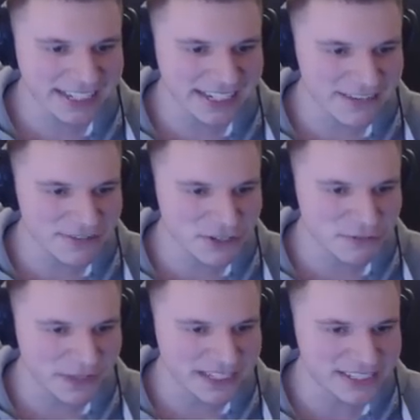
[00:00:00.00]
I love new
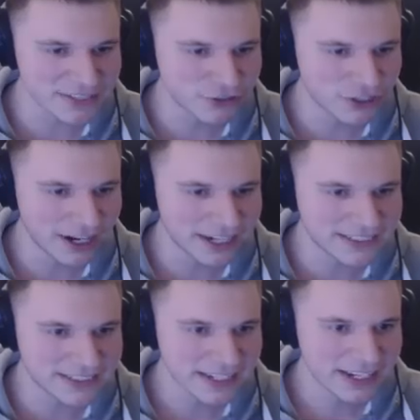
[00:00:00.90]
species of
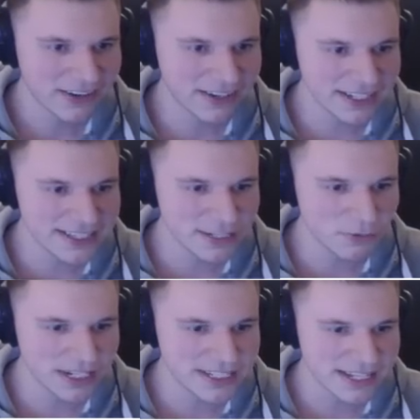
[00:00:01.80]
sharks. All right, let's see
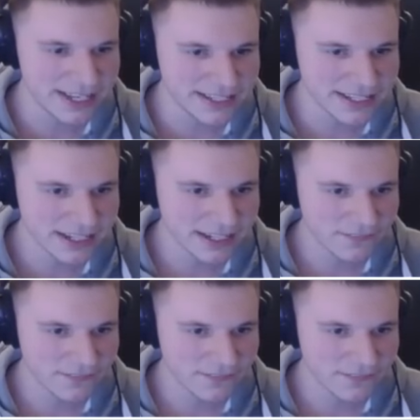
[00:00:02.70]
what it says.